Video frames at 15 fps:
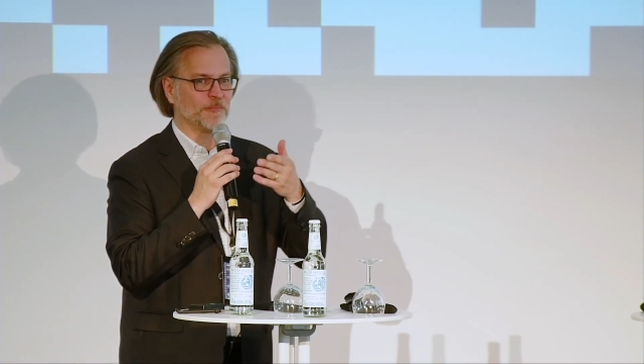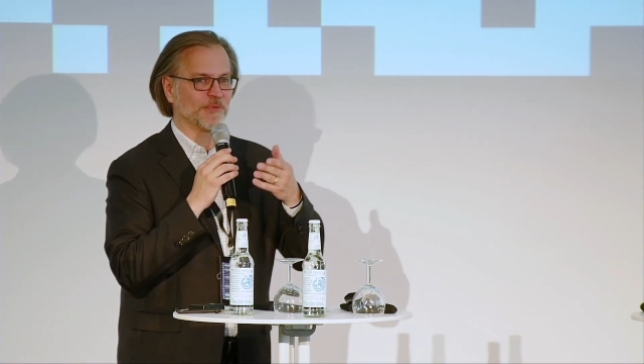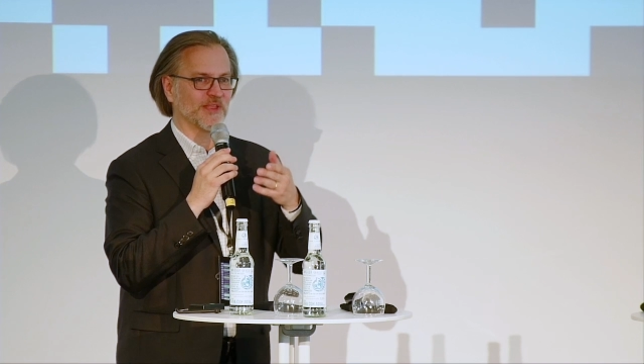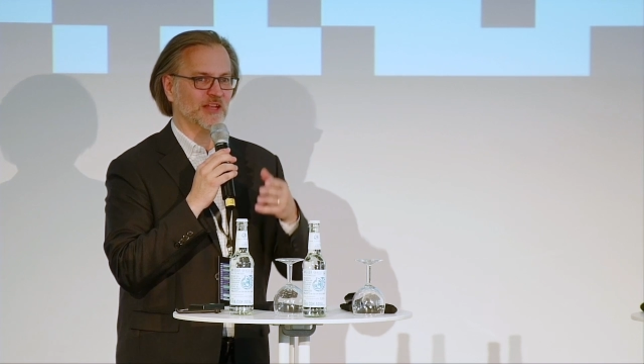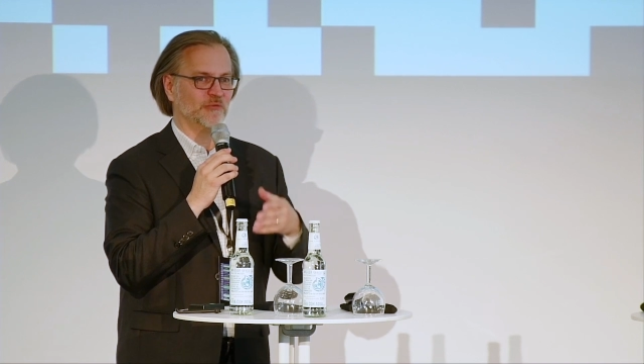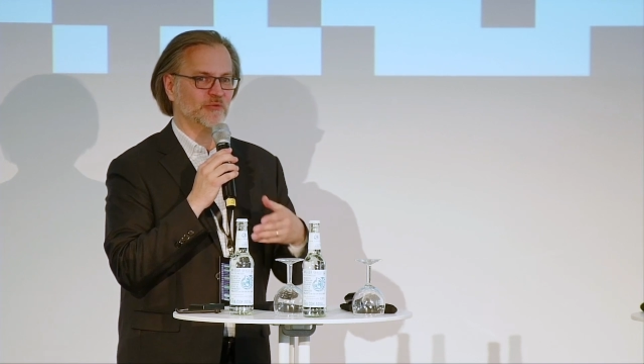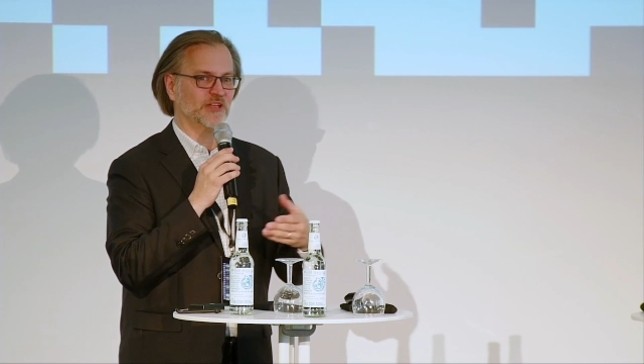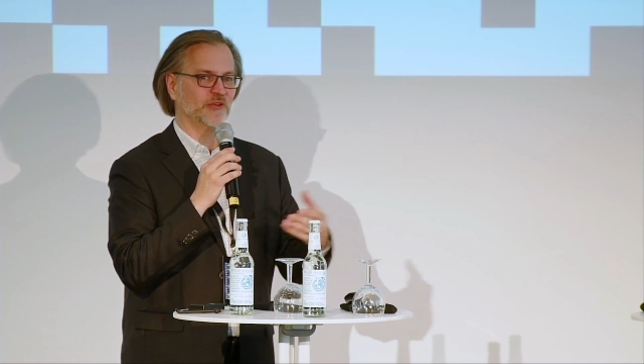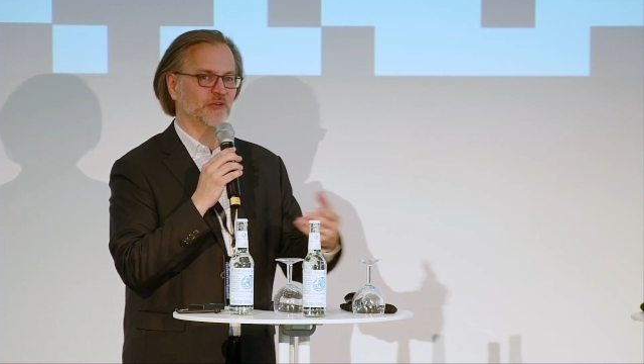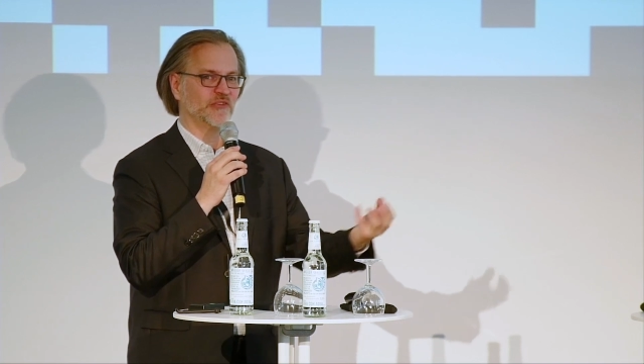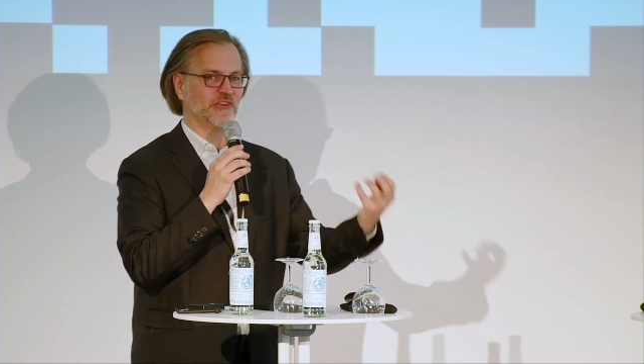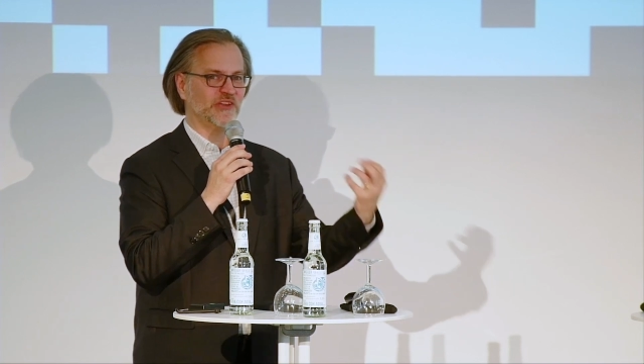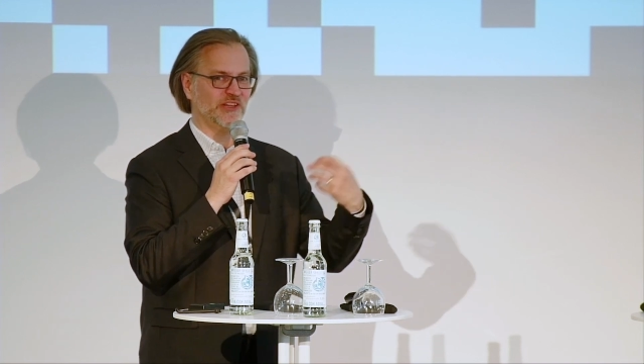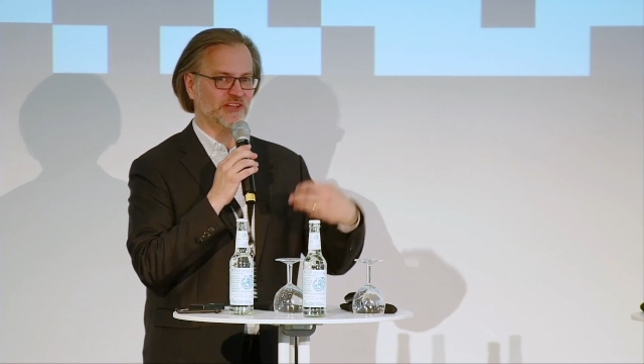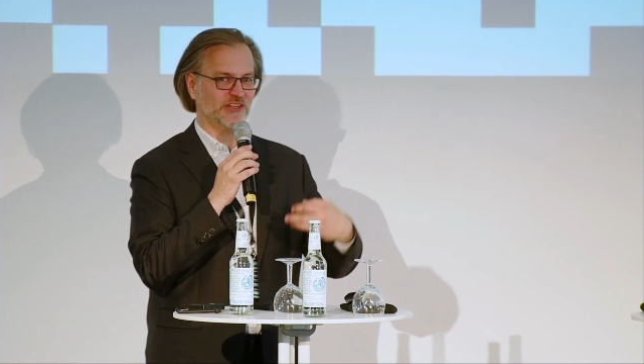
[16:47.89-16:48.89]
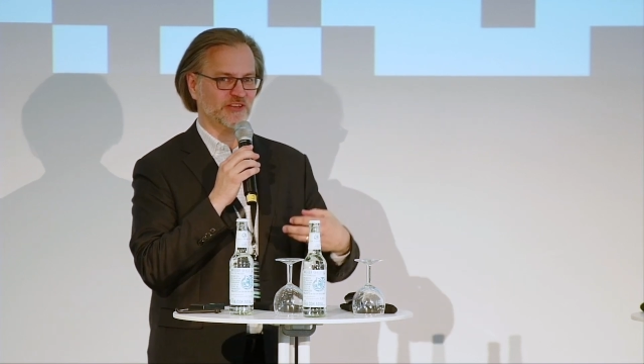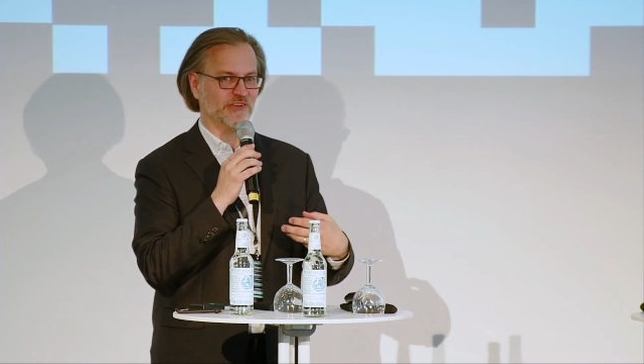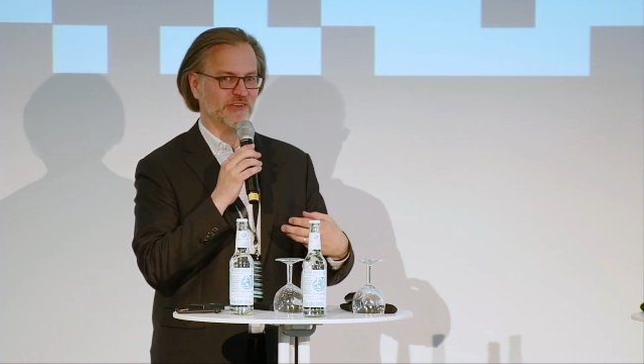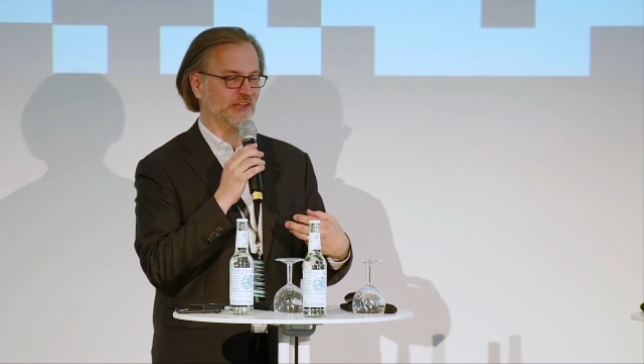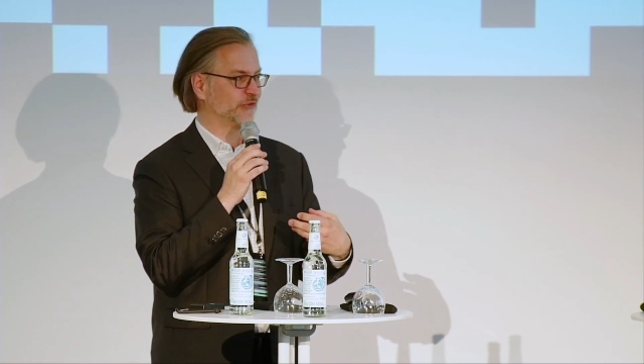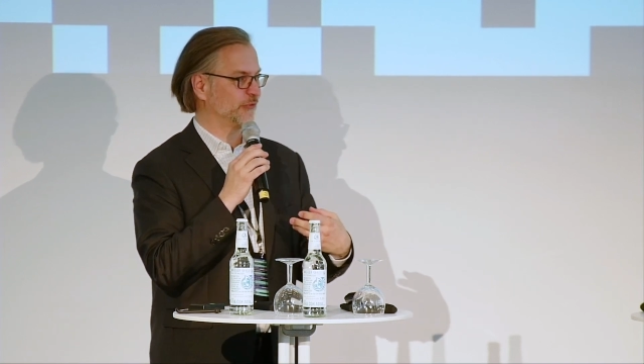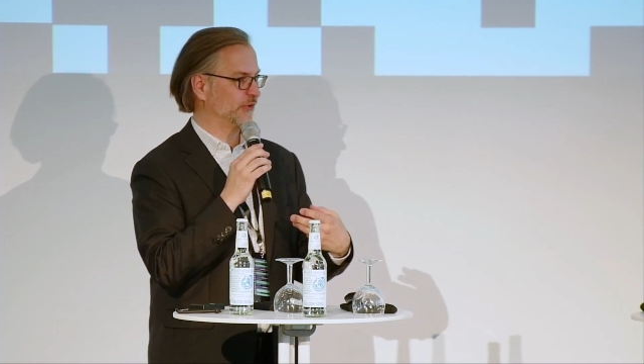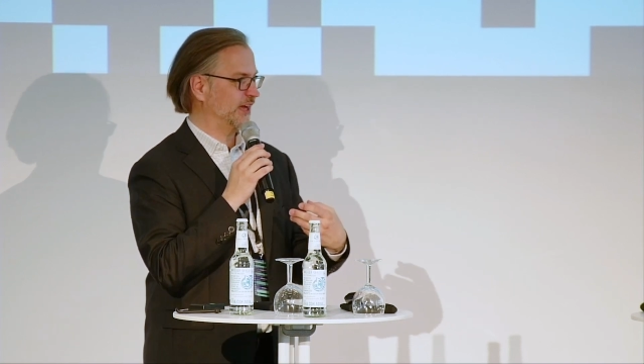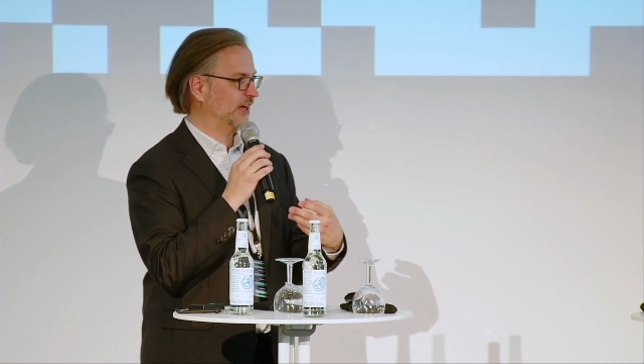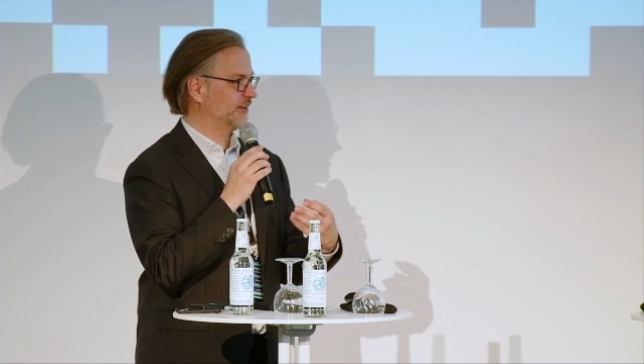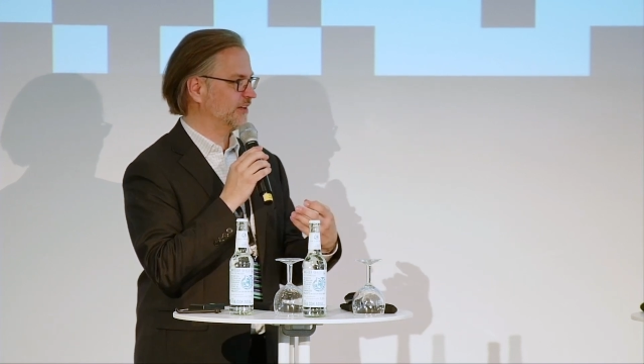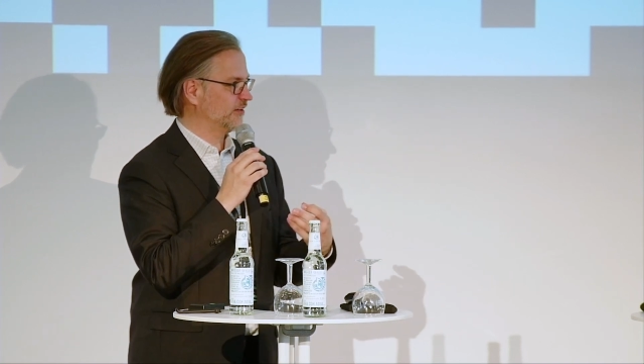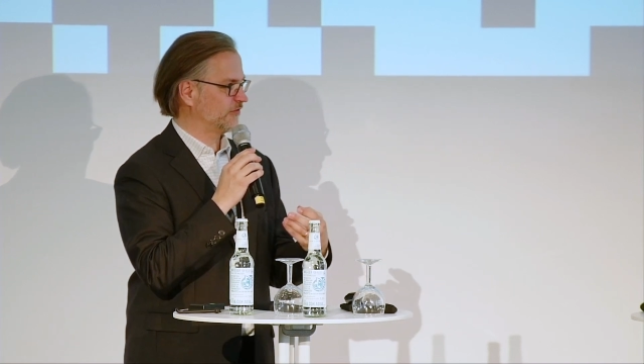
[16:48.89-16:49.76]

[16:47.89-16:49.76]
And when you see the device reacting,